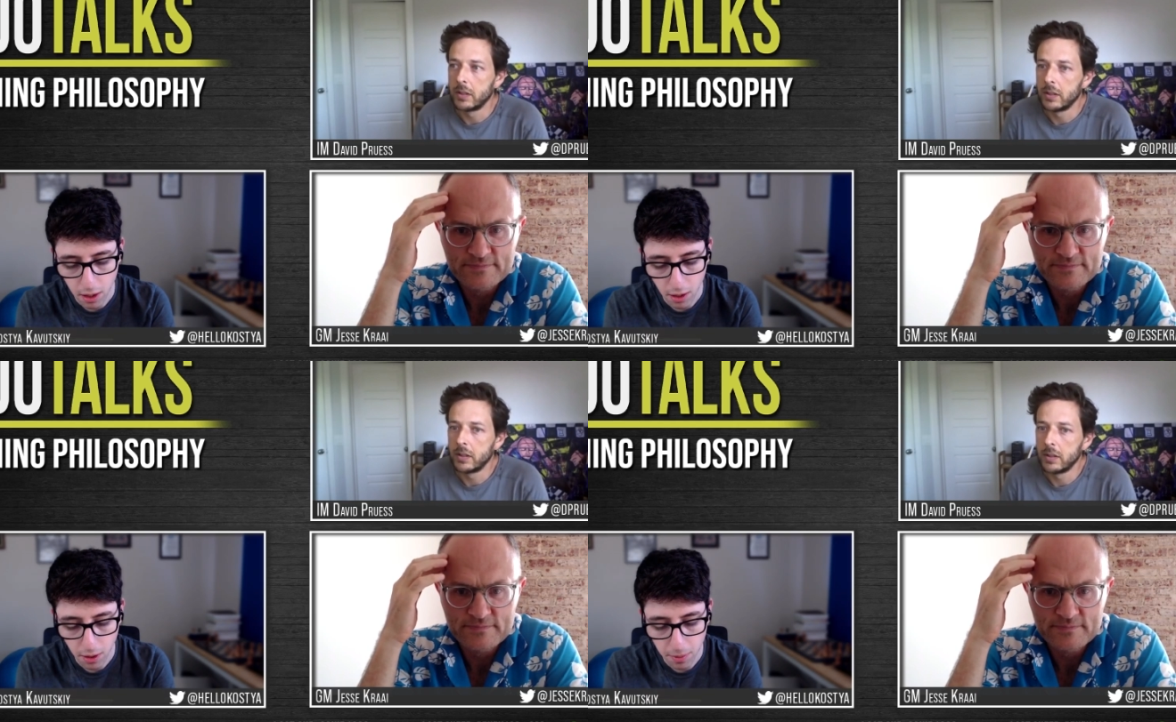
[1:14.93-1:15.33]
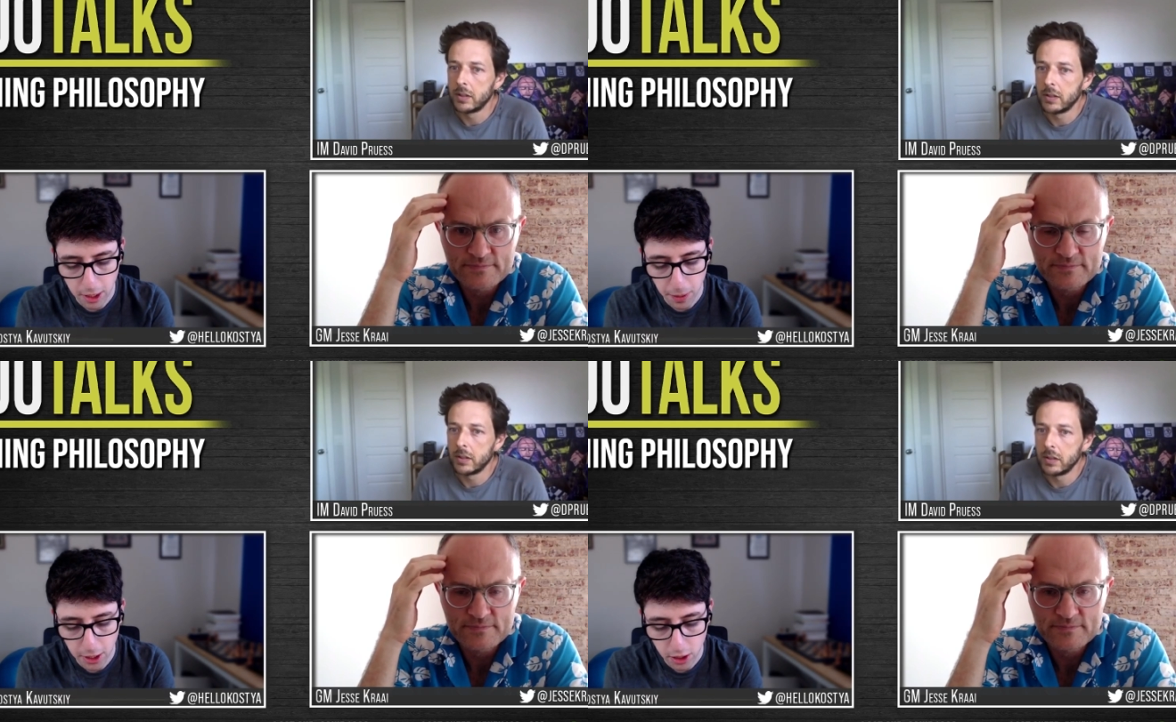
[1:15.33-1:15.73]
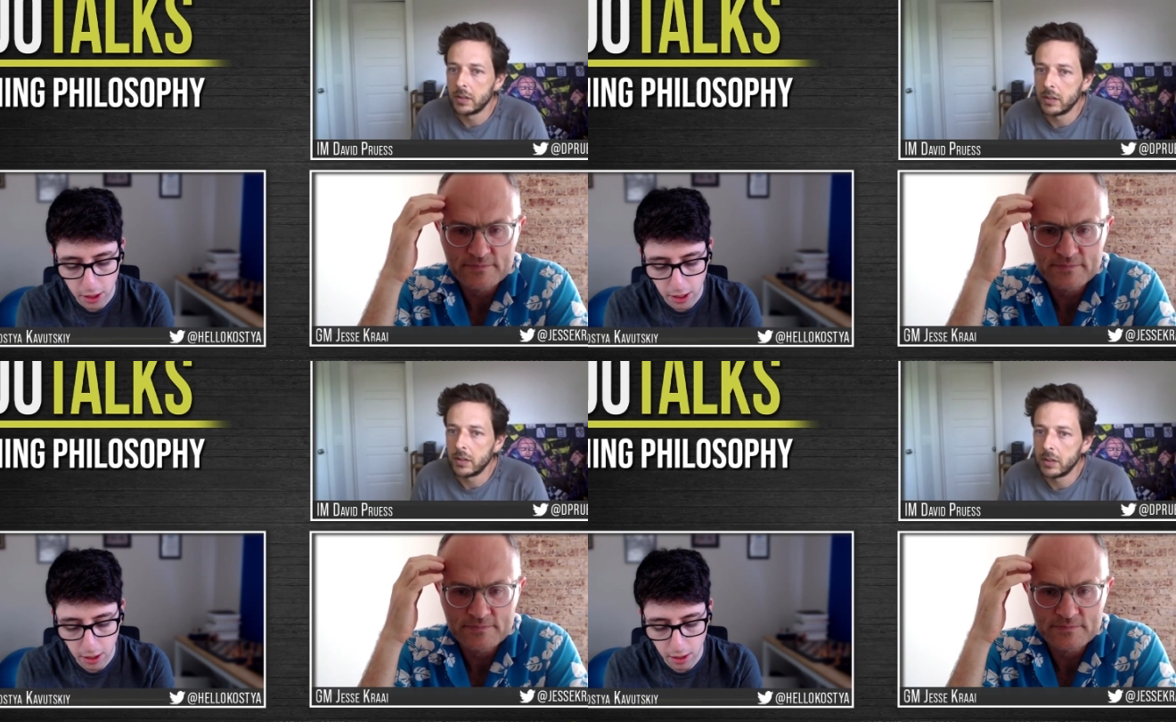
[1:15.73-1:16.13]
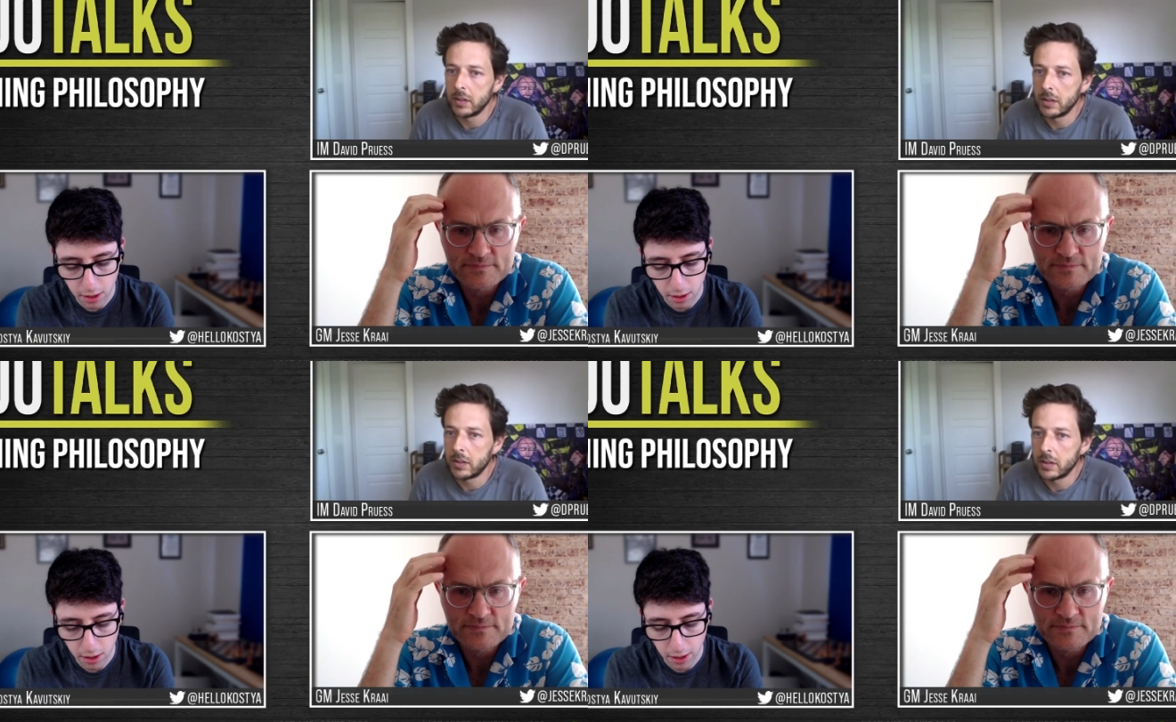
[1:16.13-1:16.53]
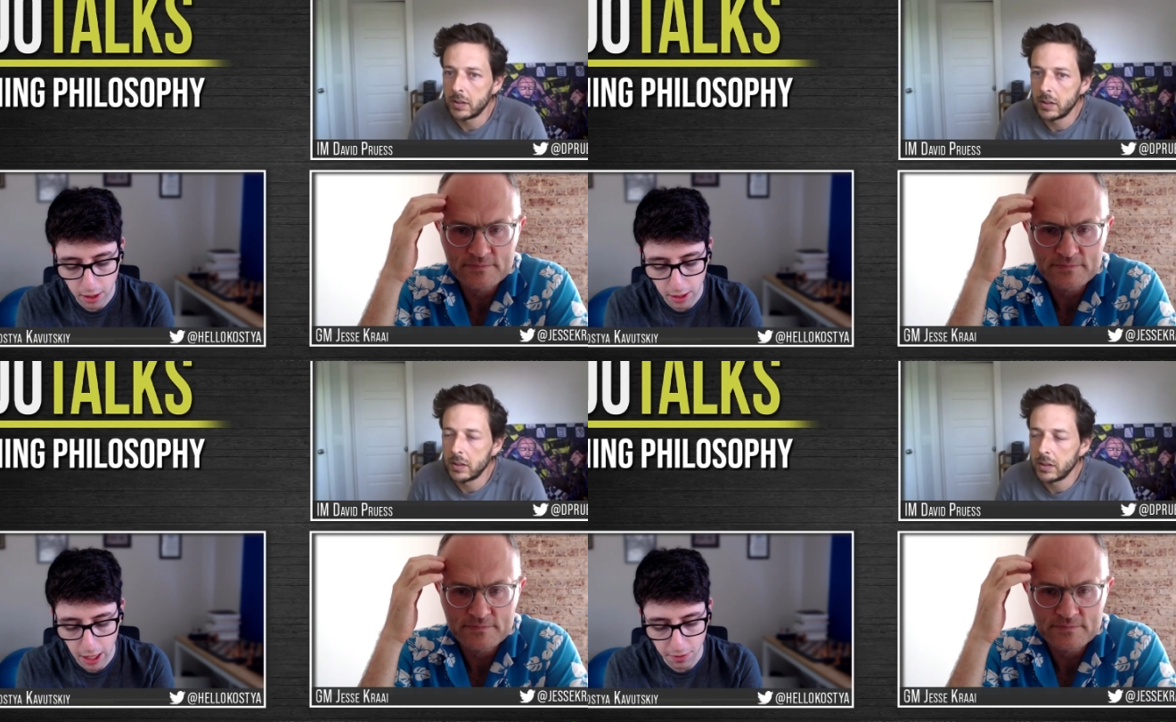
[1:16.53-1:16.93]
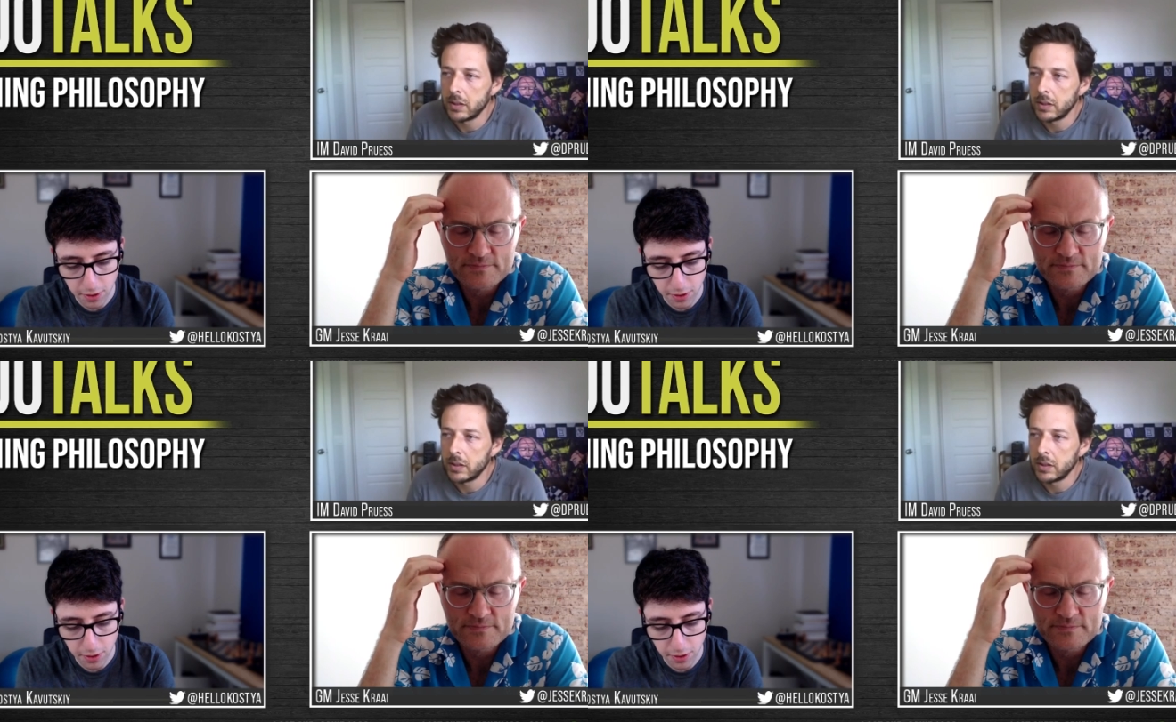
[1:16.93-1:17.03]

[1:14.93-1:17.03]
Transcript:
Speaker 1: Um, especially, yeah,